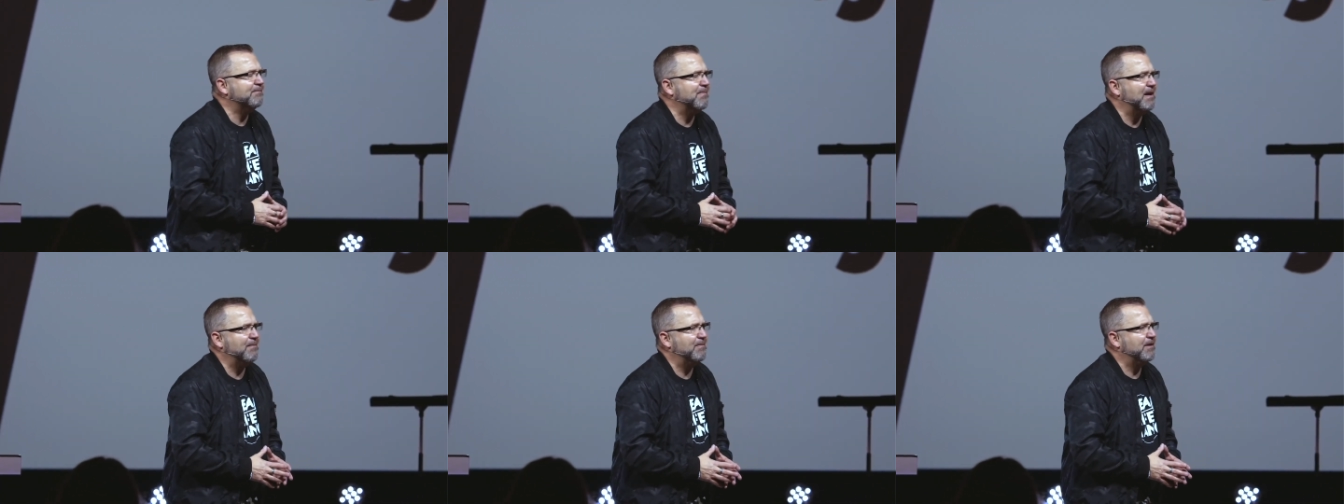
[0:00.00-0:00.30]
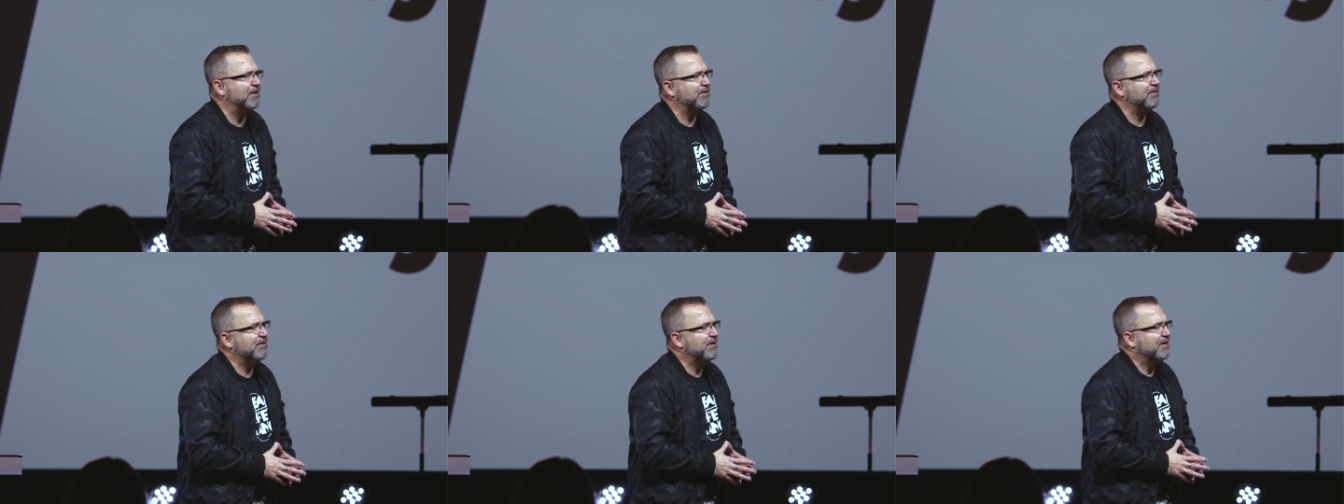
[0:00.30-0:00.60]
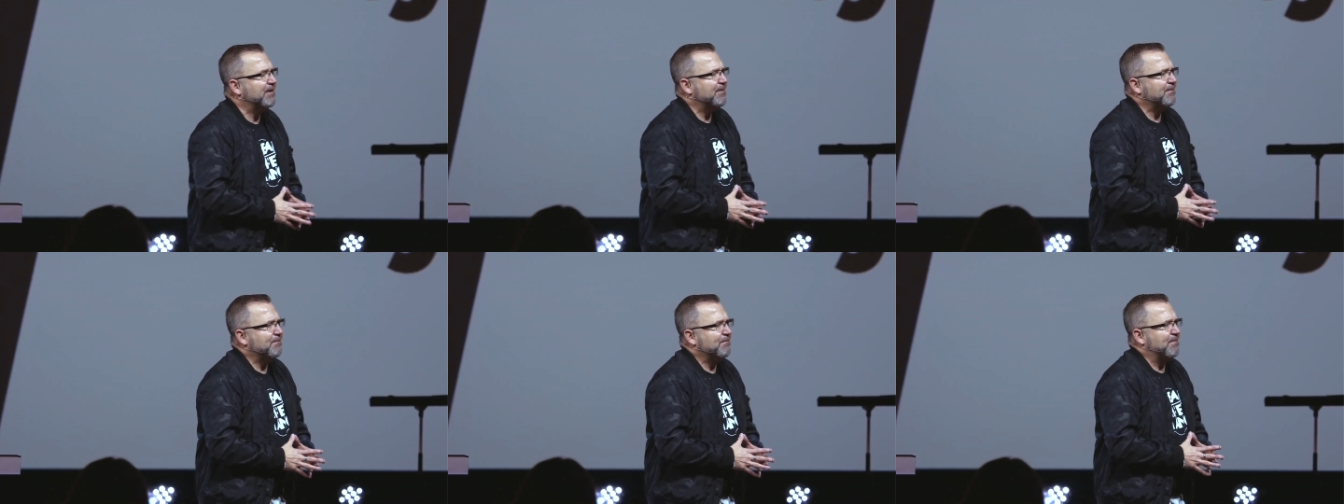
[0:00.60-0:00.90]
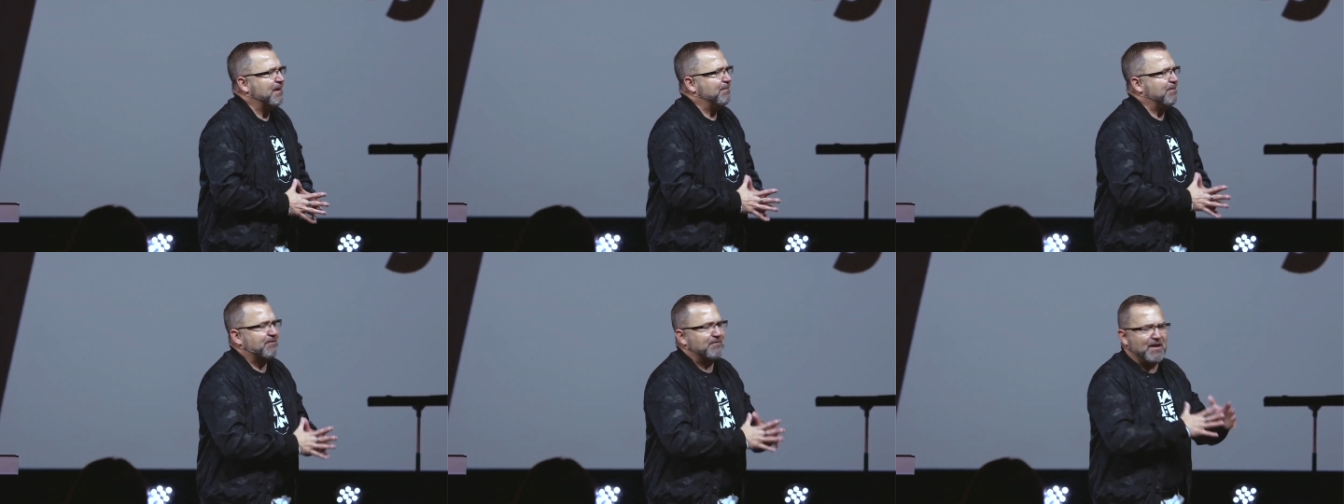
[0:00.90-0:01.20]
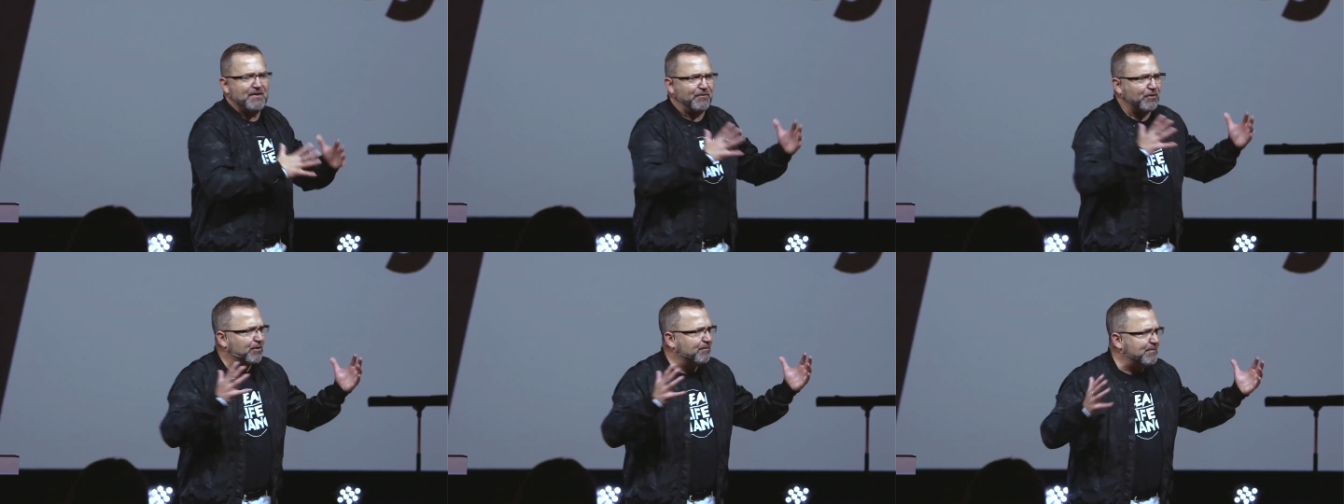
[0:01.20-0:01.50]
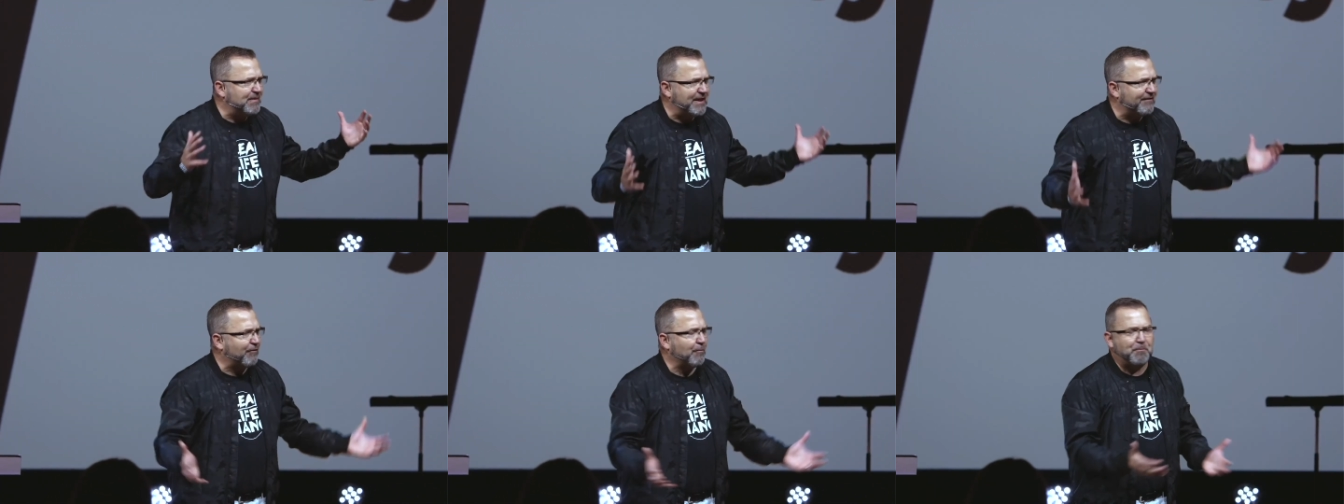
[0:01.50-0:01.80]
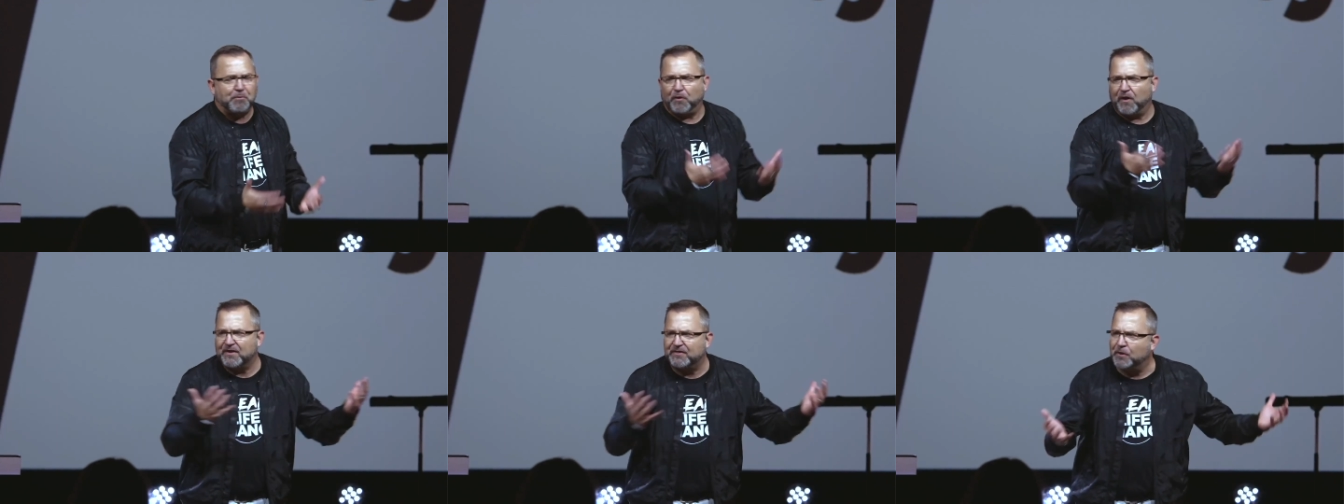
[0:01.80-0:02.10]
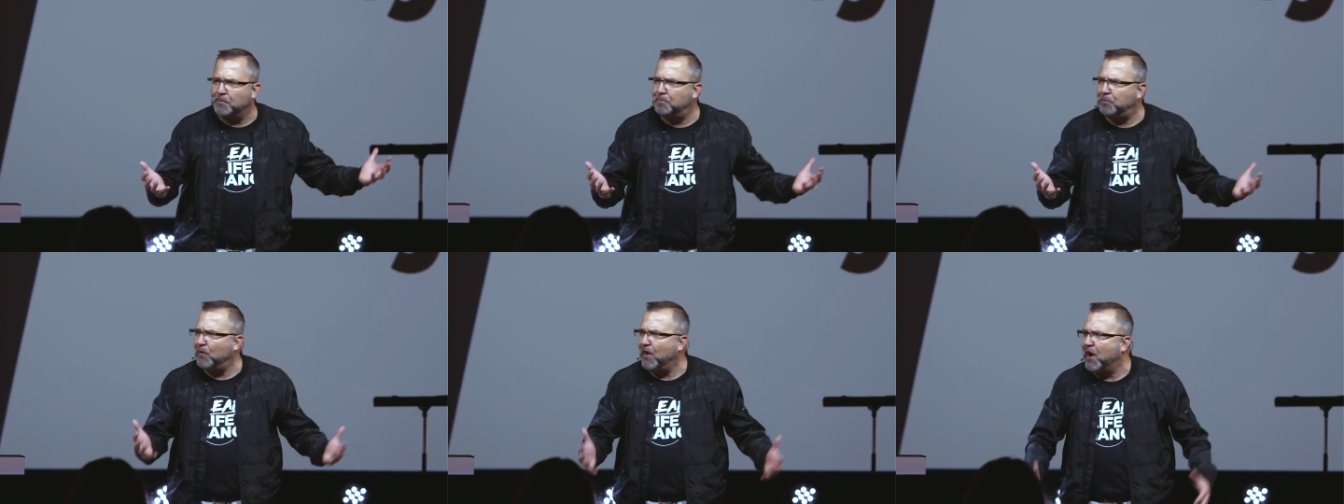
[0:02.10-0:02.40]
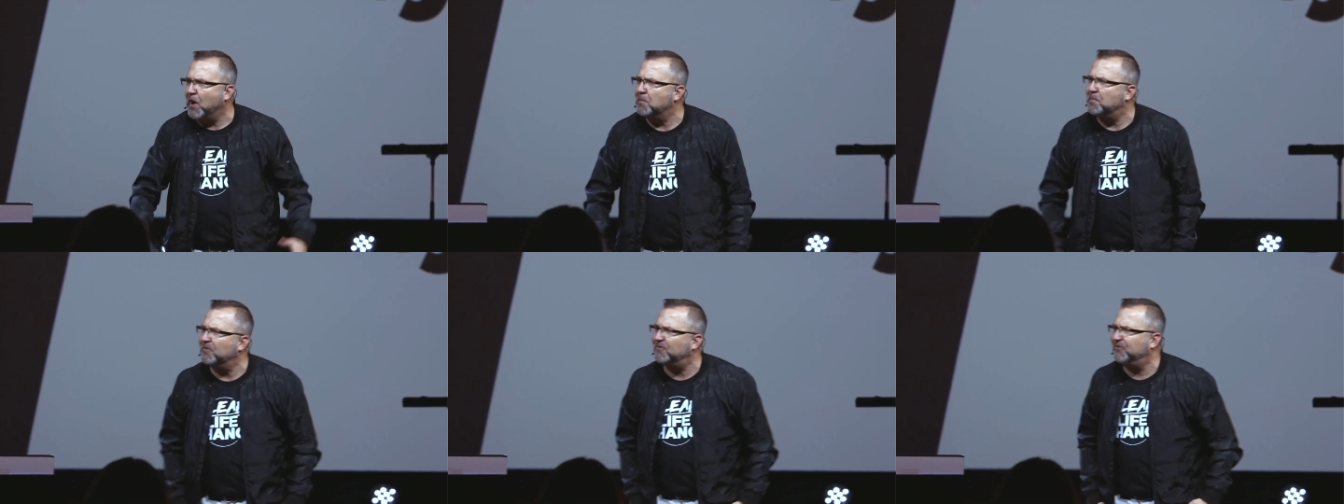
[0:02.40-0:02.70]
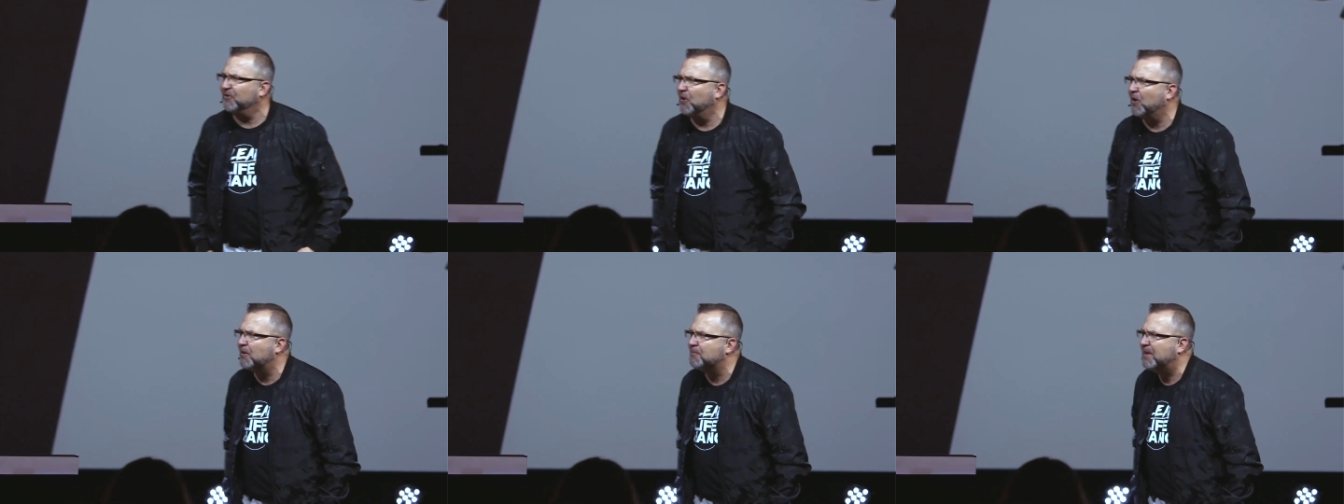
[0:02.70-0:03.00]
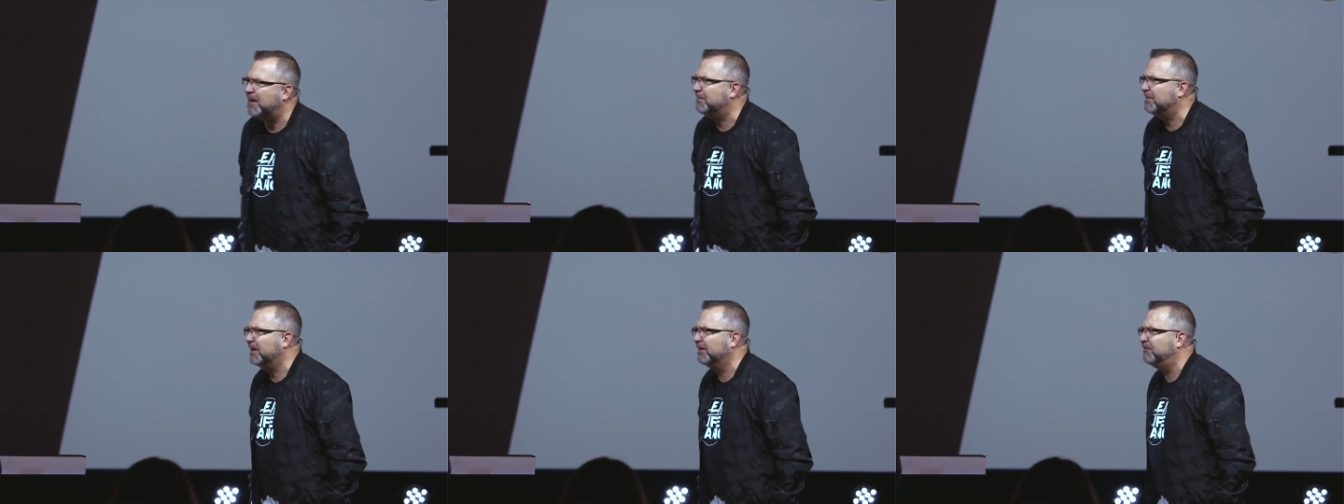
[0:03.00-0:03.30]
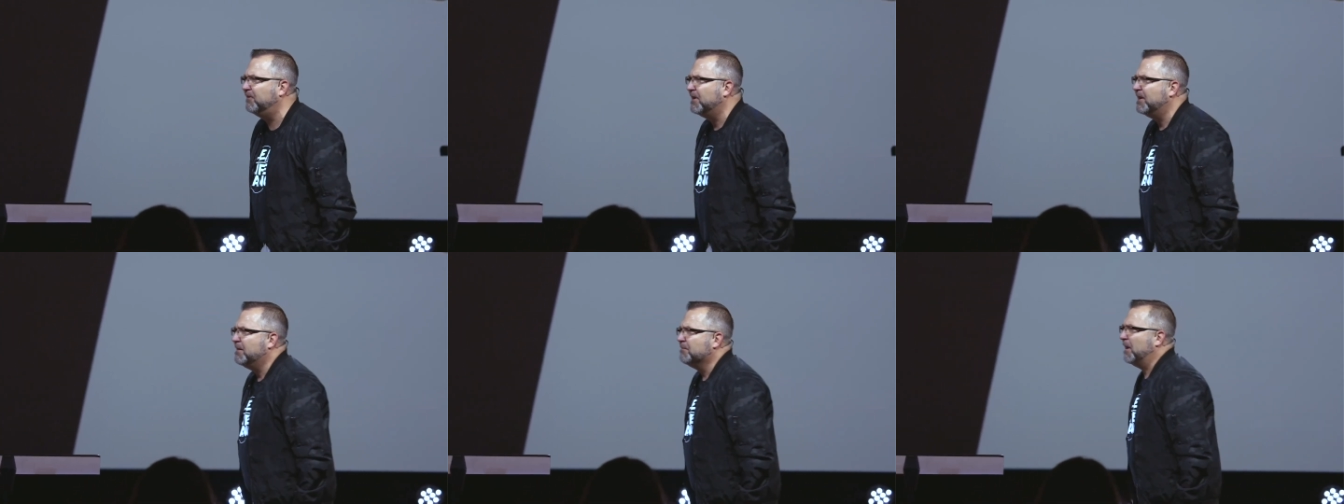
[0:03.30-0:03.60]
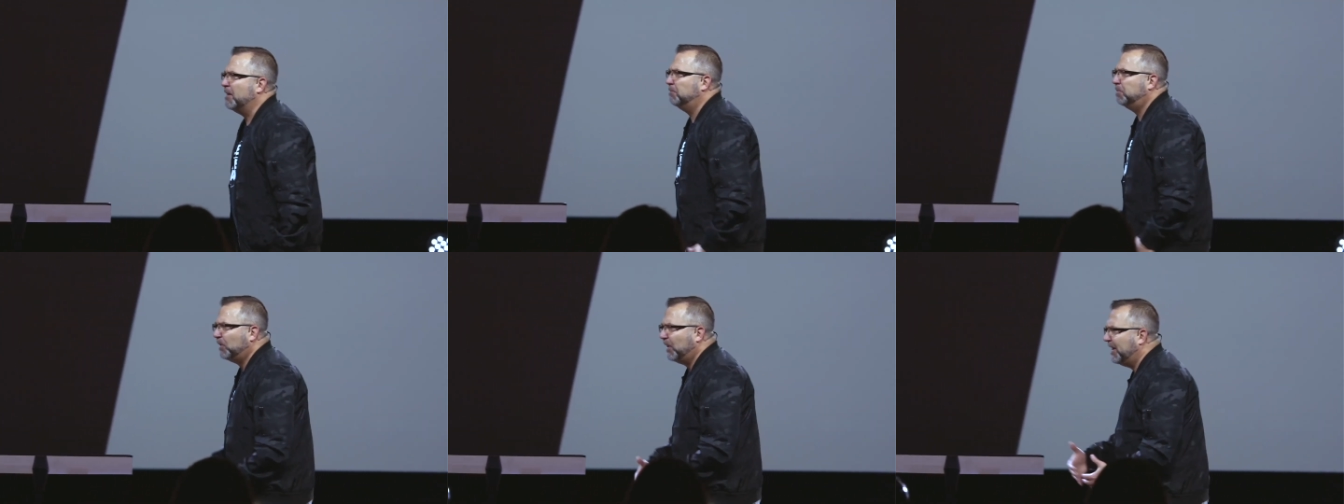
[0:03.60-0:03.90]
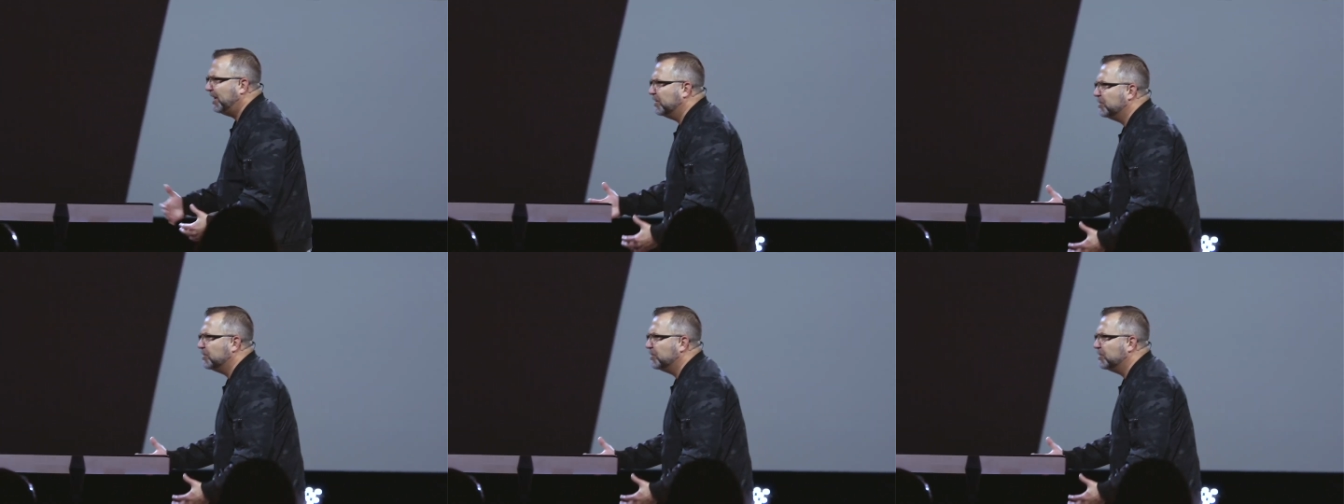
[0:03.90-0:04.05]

Maybe you Maybe you've never, never prayed the prayer before. Maybe you've been playing